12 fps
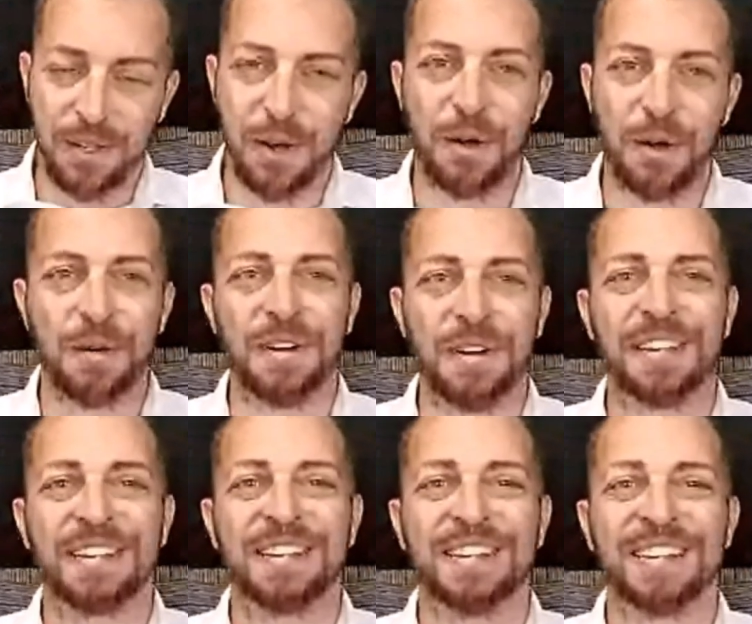So
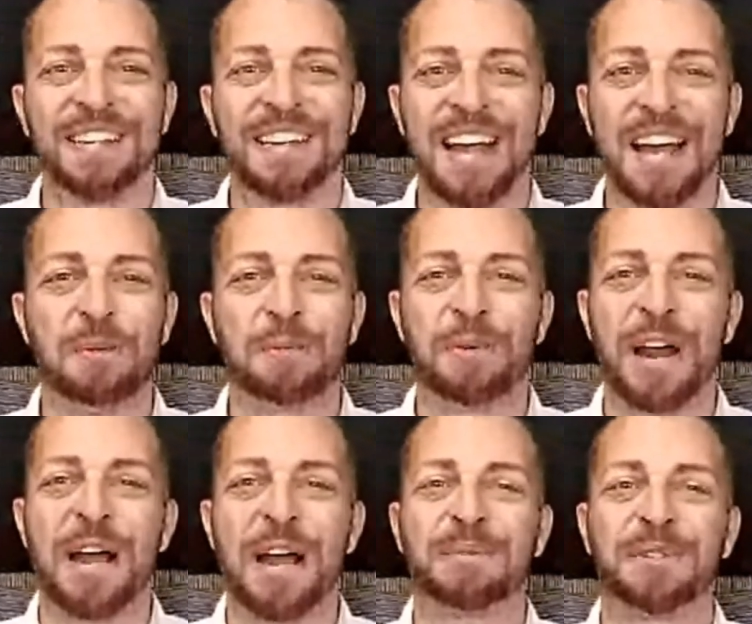now
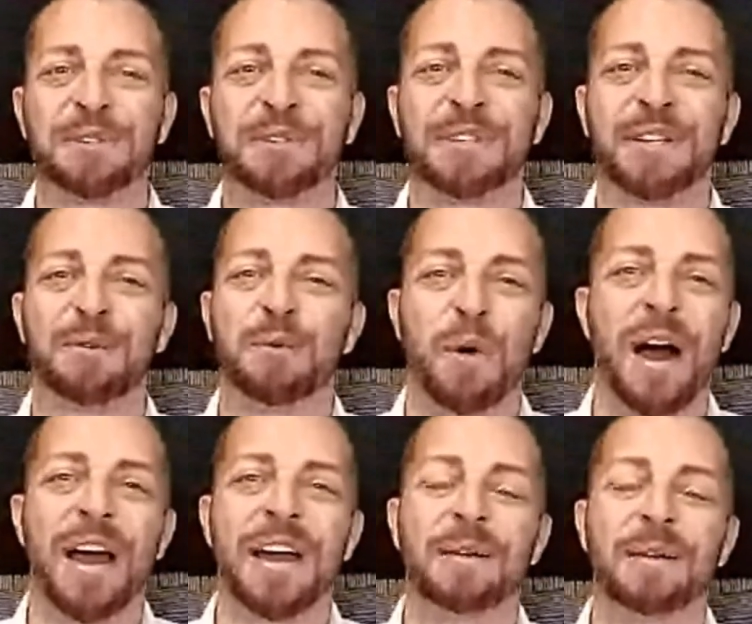perhaps you see
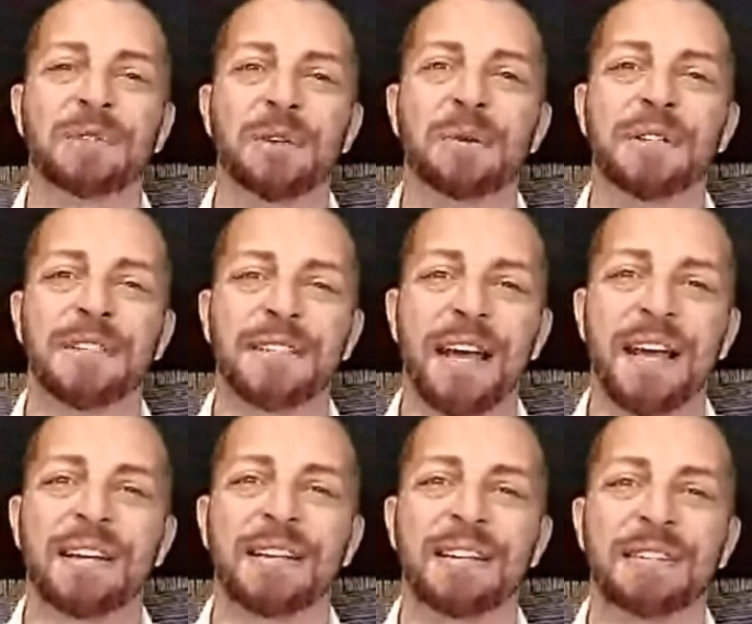why I'm so
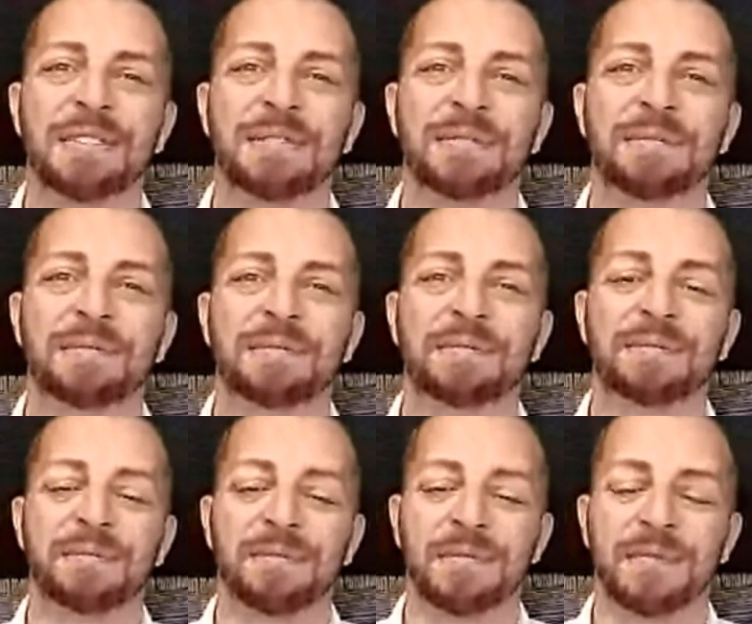excited
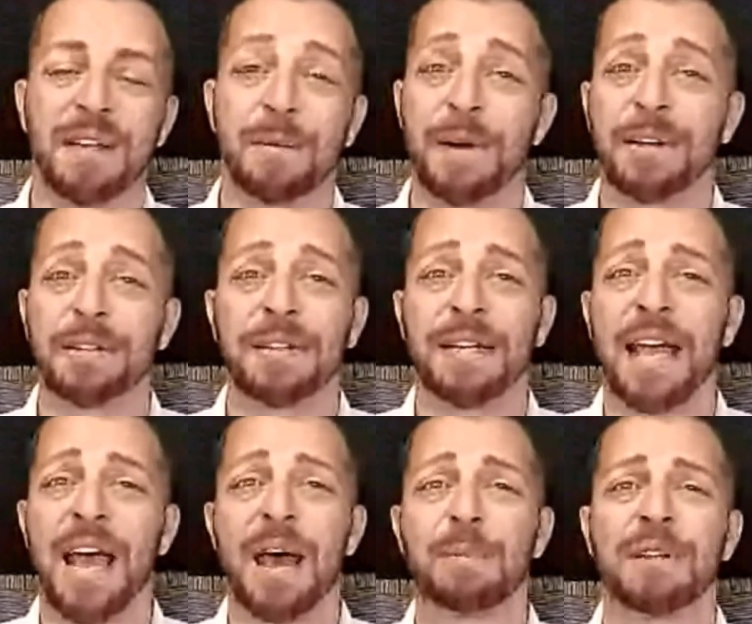about the
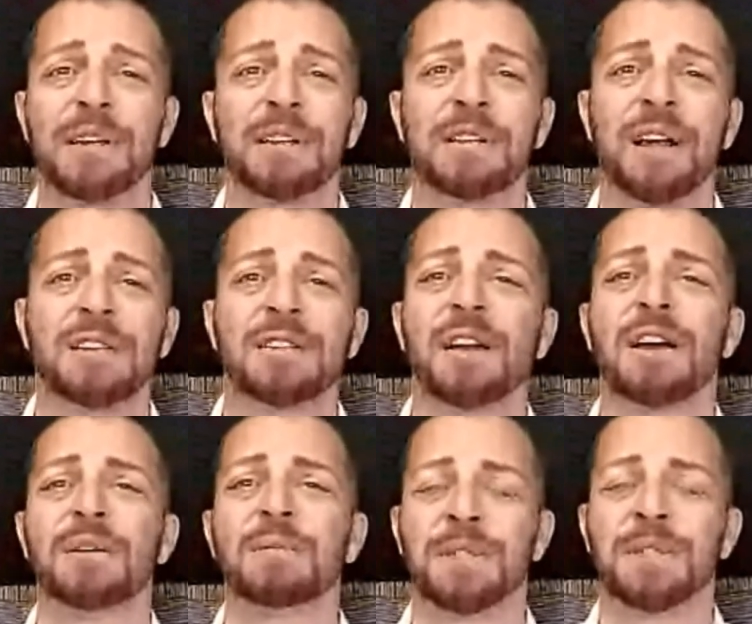Capitol Hill
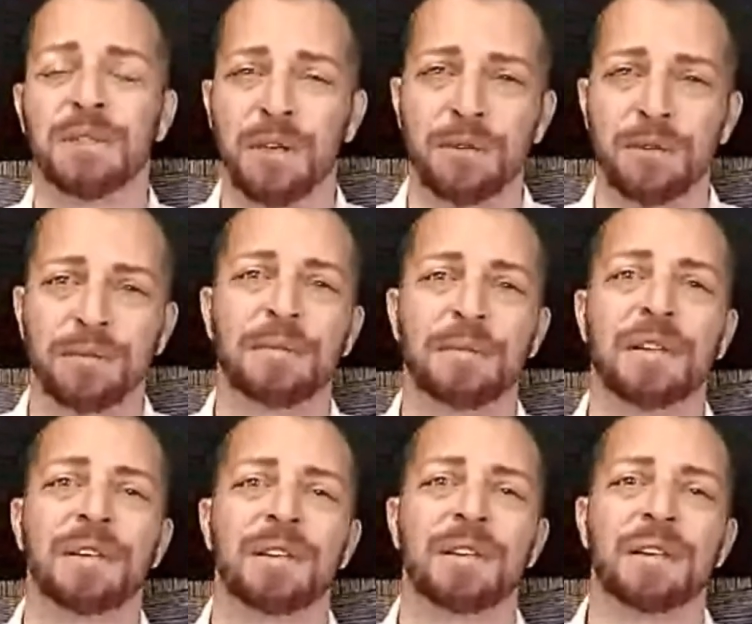Autonomous Zone
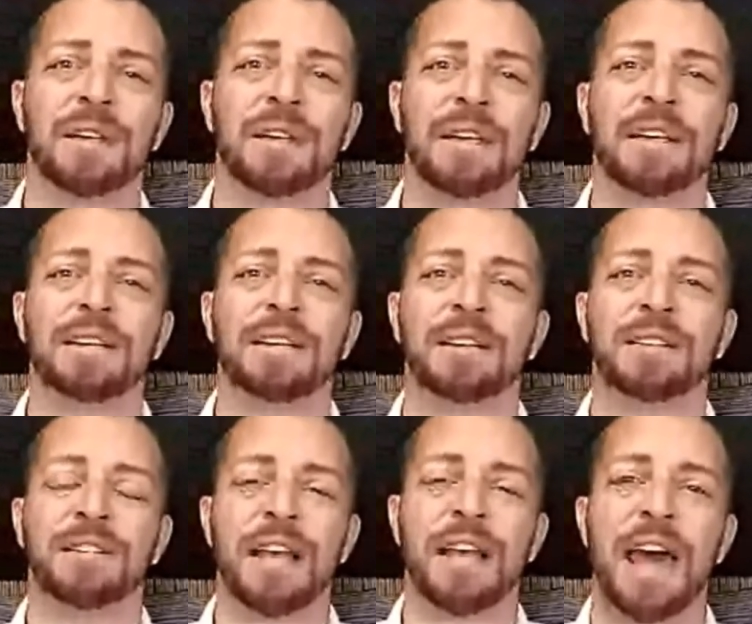
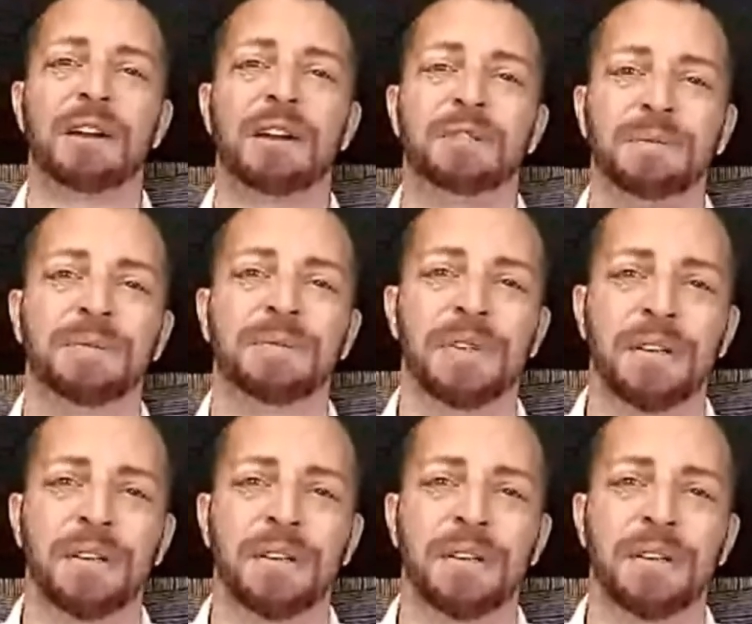in Seattle.